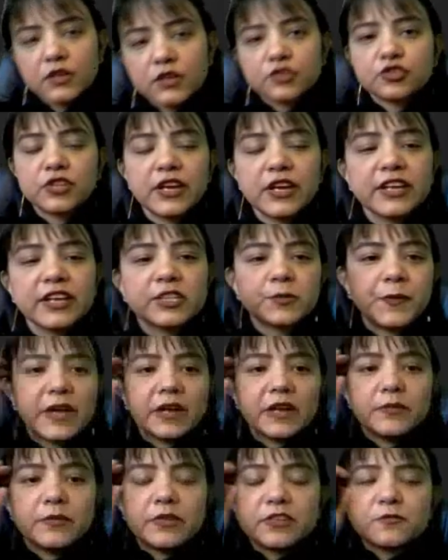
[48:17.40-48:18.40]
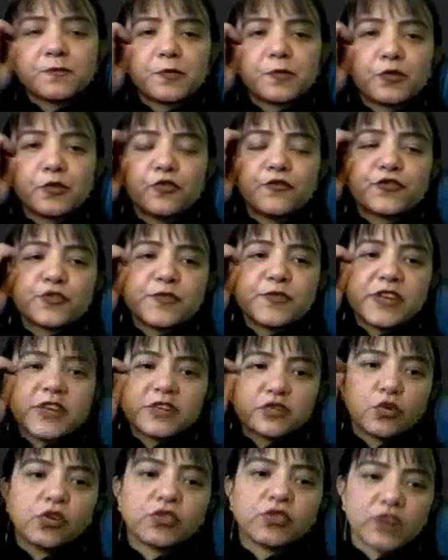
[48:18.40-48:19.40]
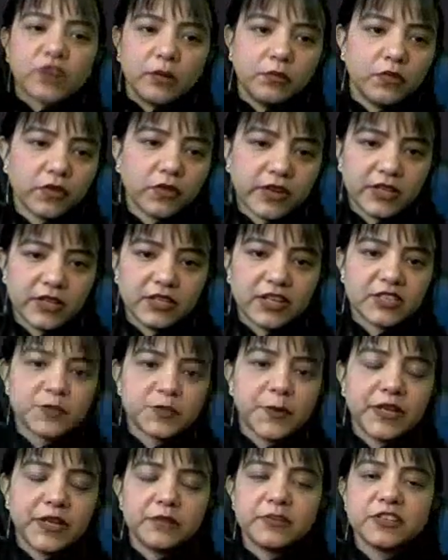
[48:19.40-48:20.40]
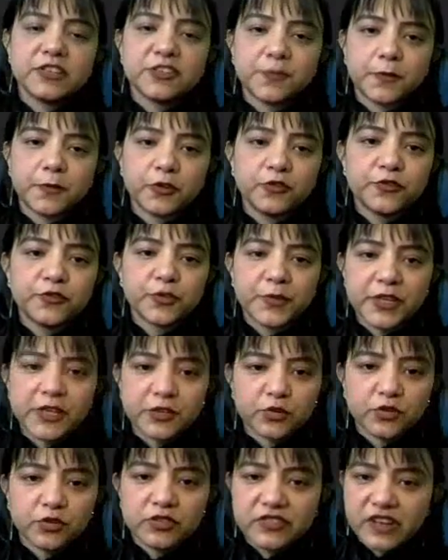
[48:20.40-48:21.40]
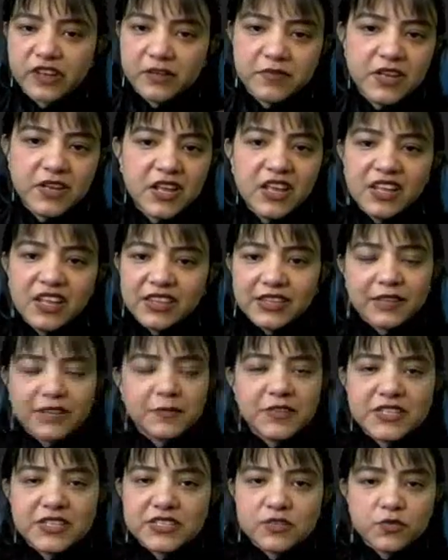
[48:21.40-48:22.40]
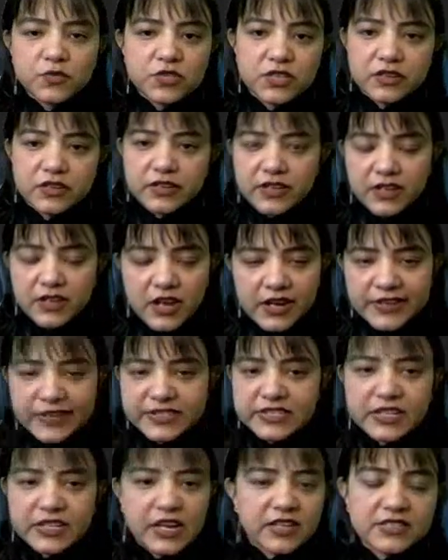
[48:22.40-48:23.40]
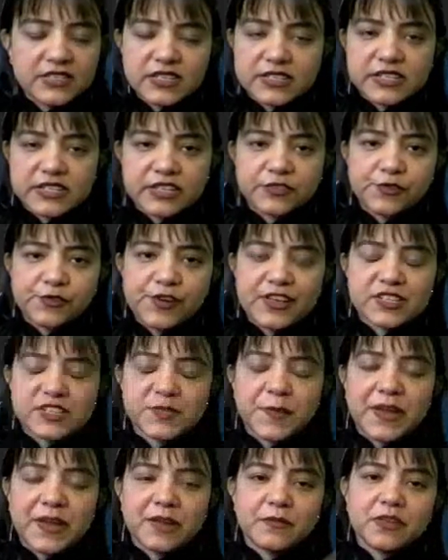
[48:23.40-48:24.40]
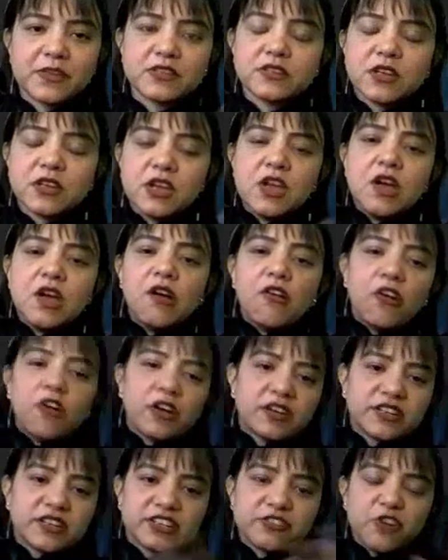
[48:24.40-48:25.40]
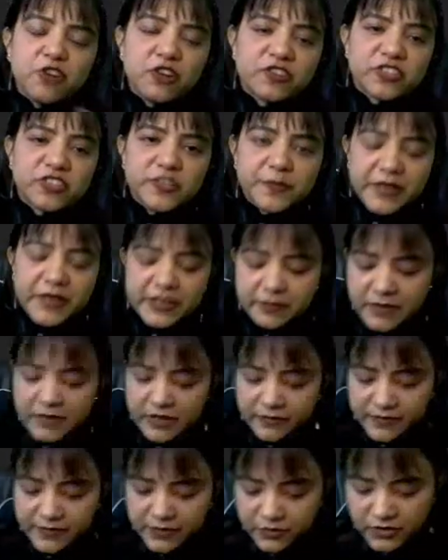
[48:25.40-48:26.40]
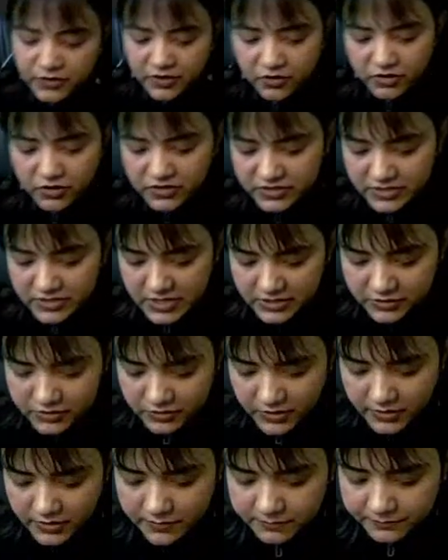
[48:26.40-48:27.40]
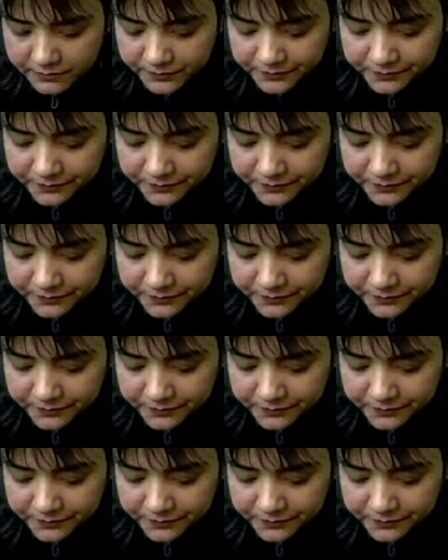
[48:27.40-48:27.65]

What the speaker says: So the experiment proved to be a doldrum. Okay, the experiment proved to be a doldrum. That means it was an unsuccessful experiment or it did not reap any benefit, okay, or results, okay.